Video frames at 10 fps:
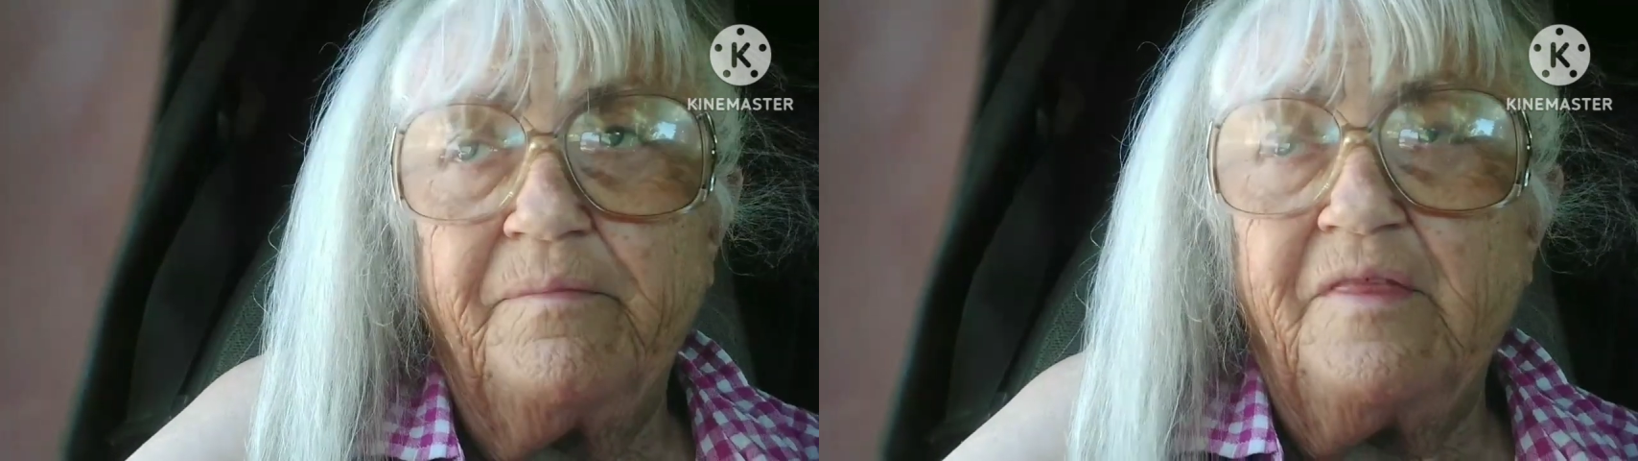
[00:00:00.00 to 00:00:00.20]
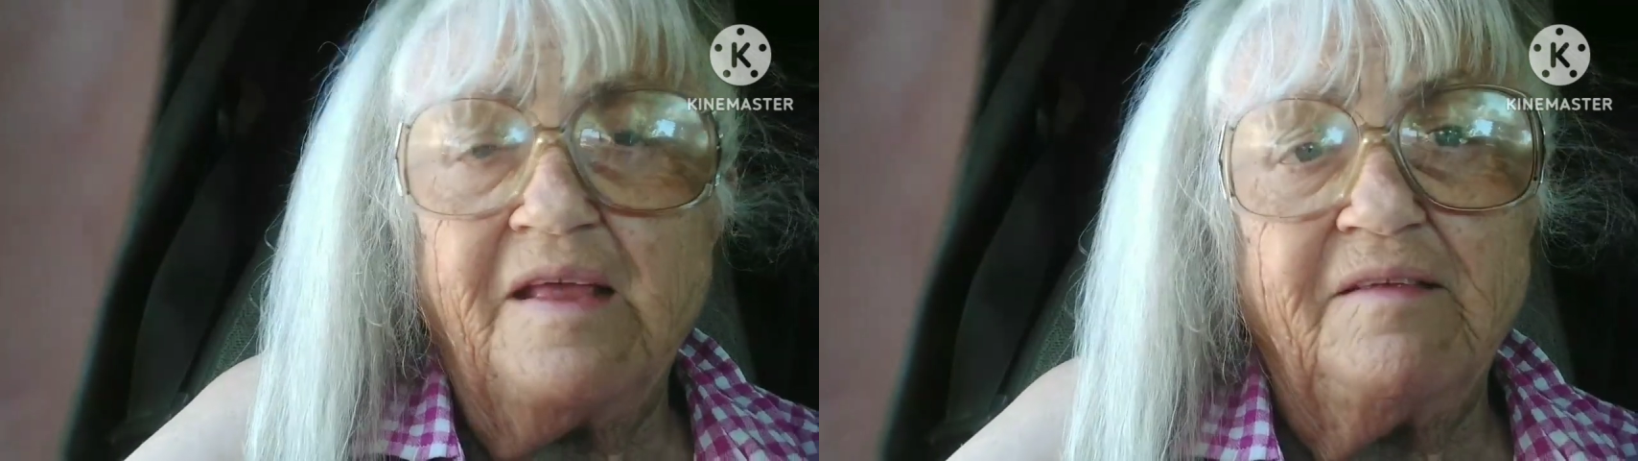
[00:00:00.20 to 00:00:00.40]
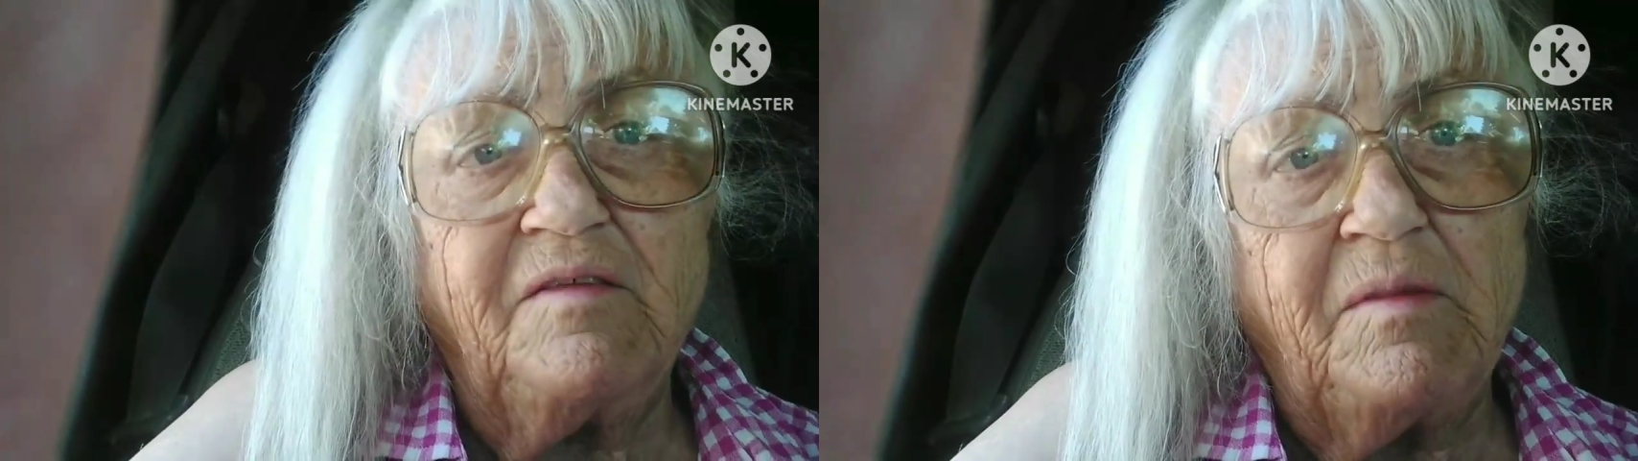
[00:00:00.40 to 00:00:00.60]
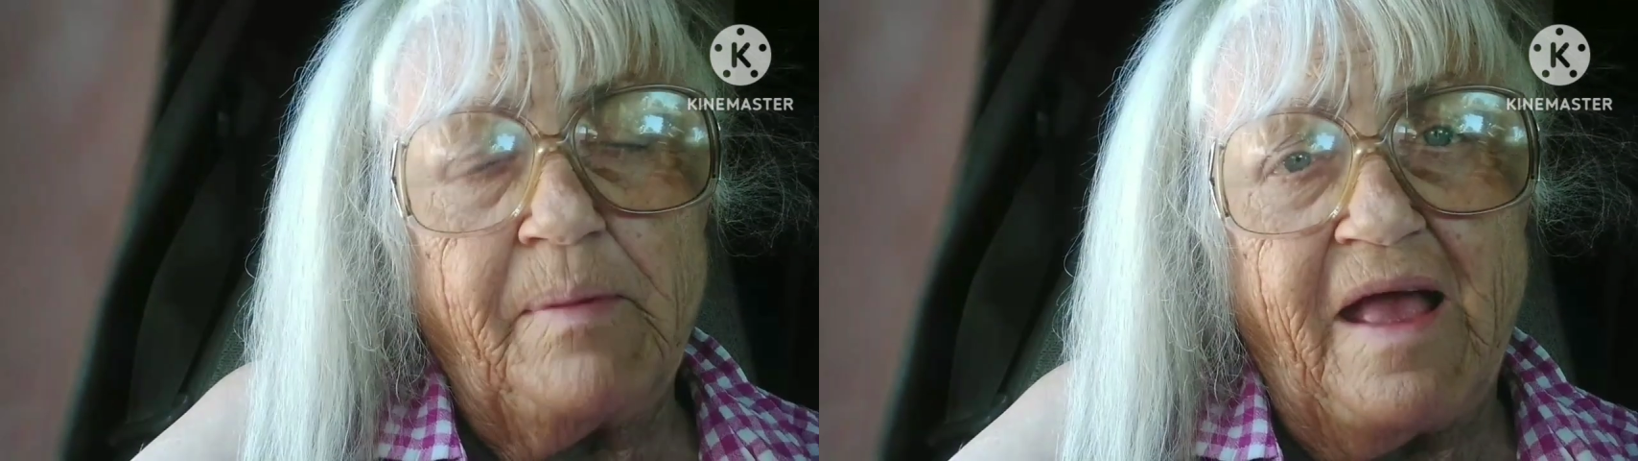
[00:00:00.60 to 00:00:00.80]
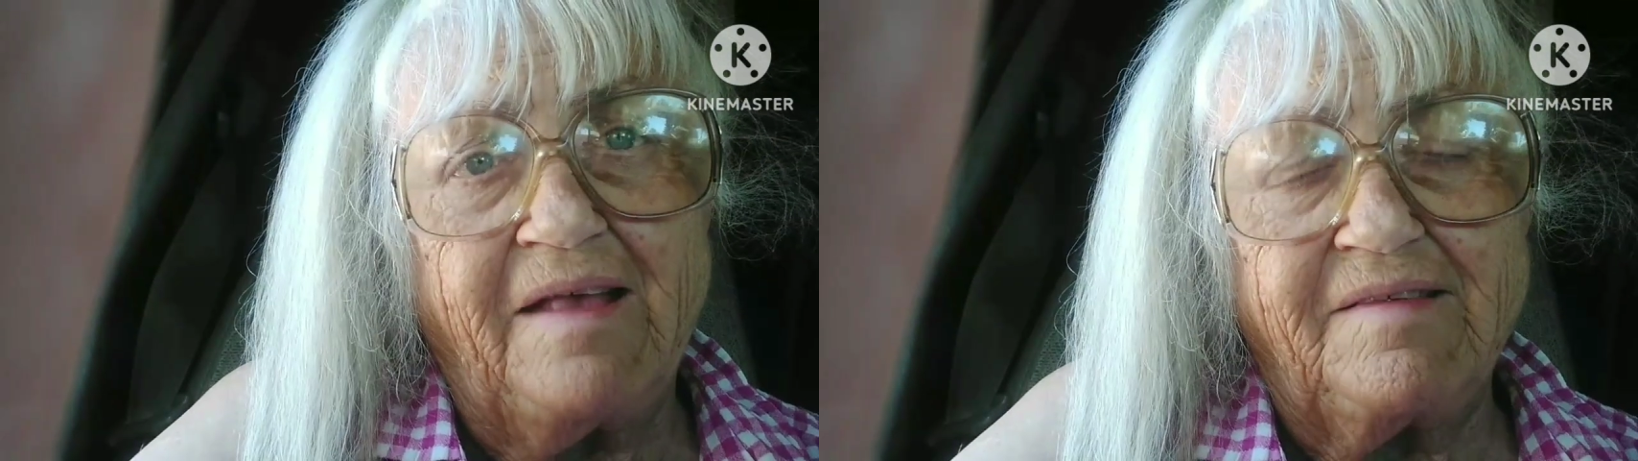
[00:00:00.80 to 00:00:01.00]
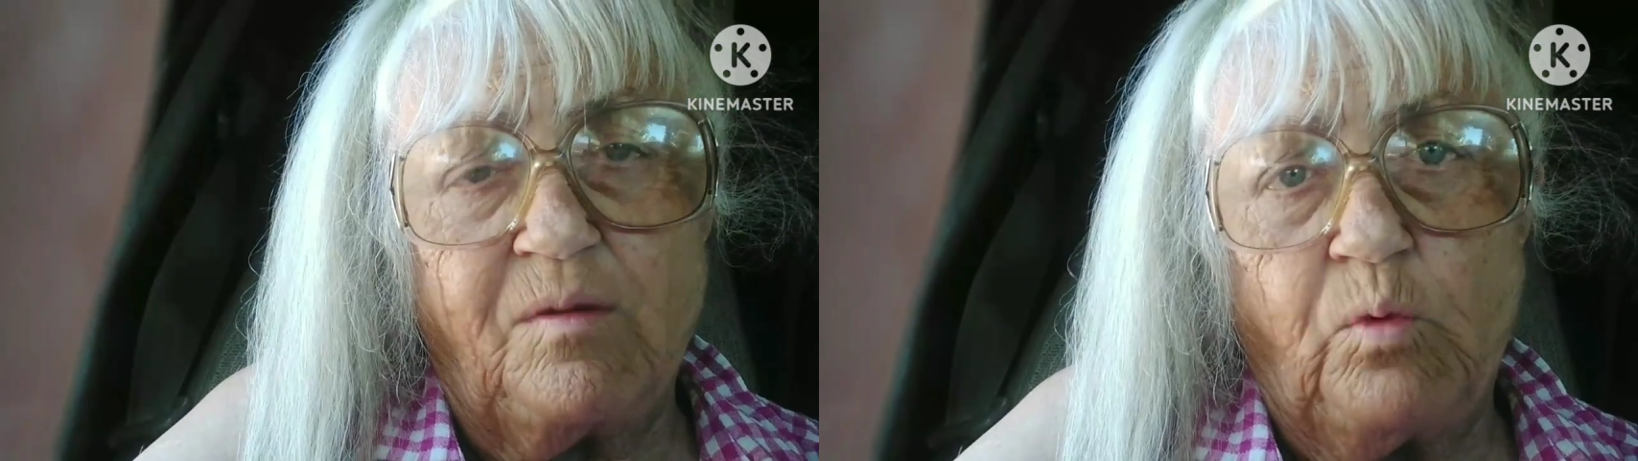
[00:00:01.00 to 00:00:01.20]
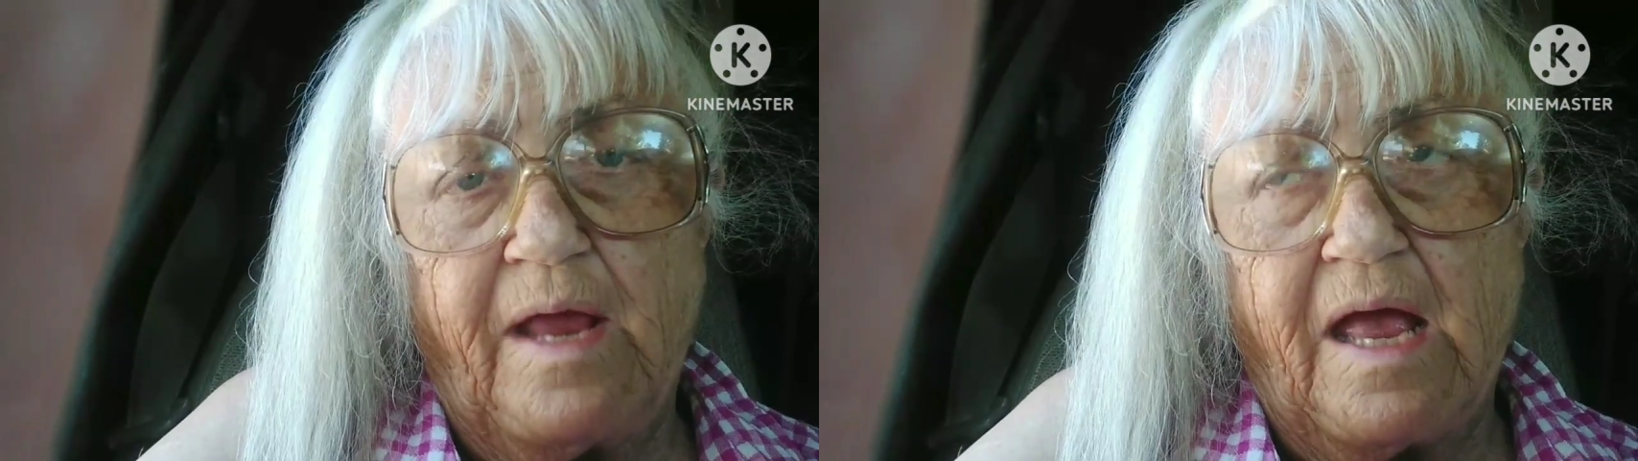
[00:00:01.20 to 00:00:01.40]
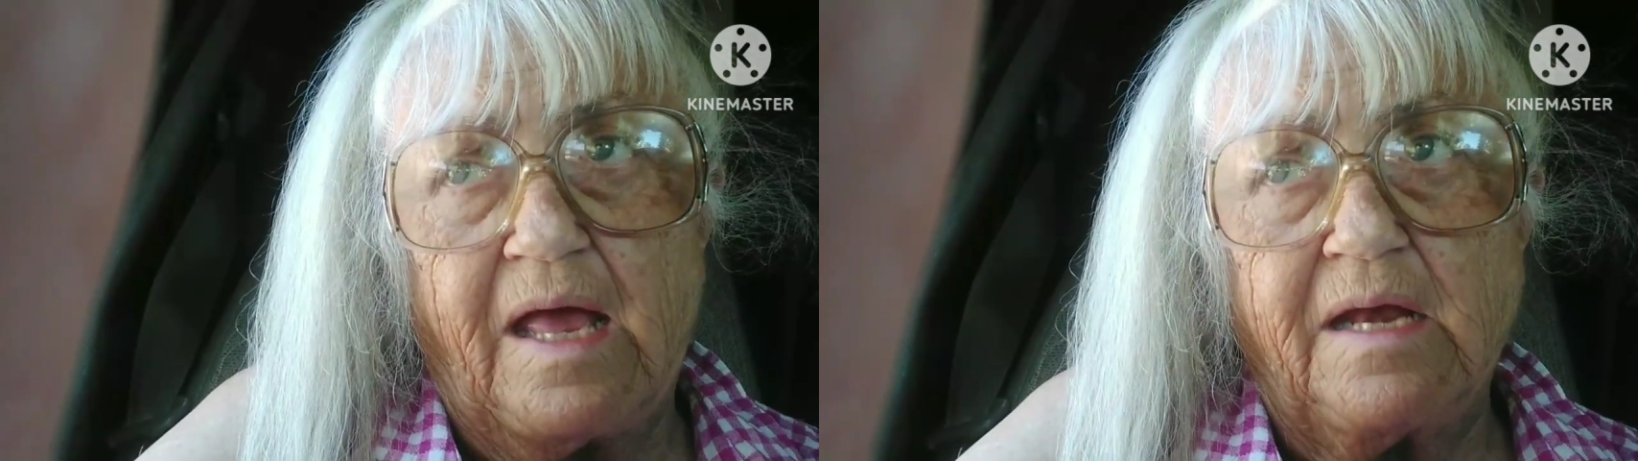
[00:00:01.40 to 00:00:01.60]
things in the past that we
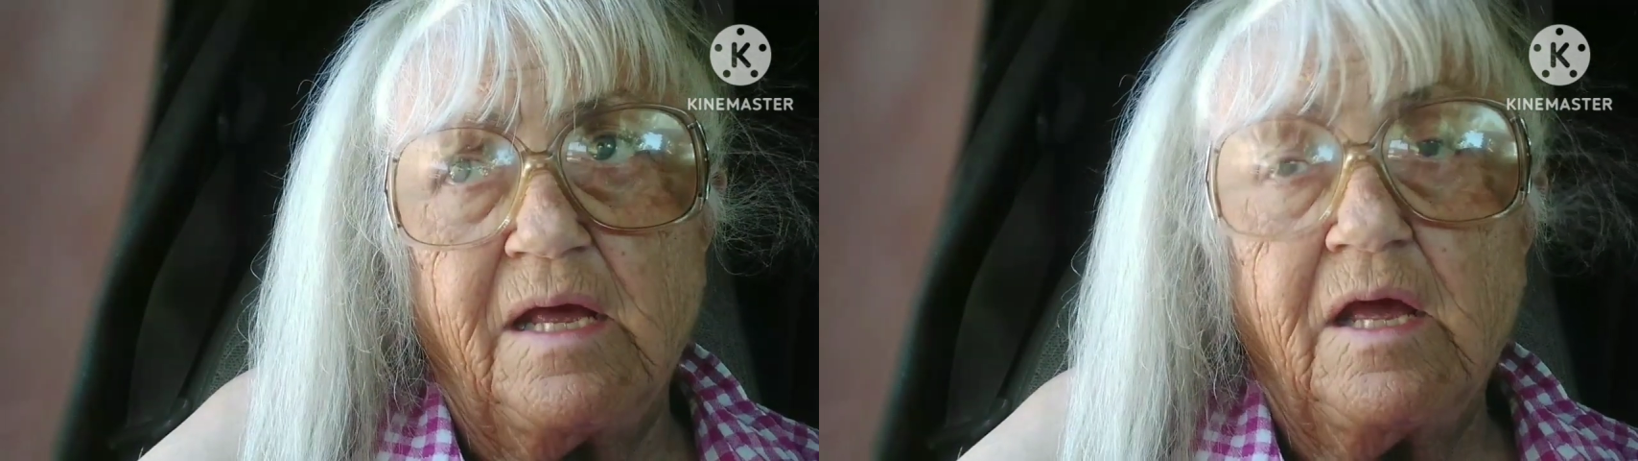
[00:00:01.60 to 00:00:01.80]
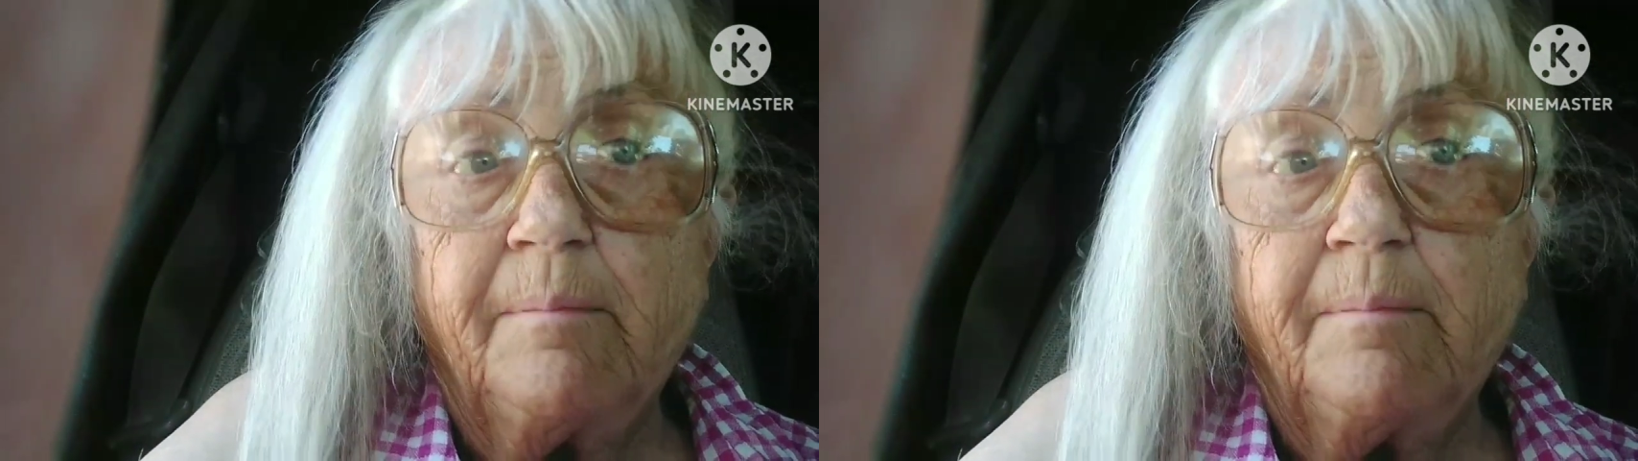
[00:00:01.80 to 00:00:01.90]
had.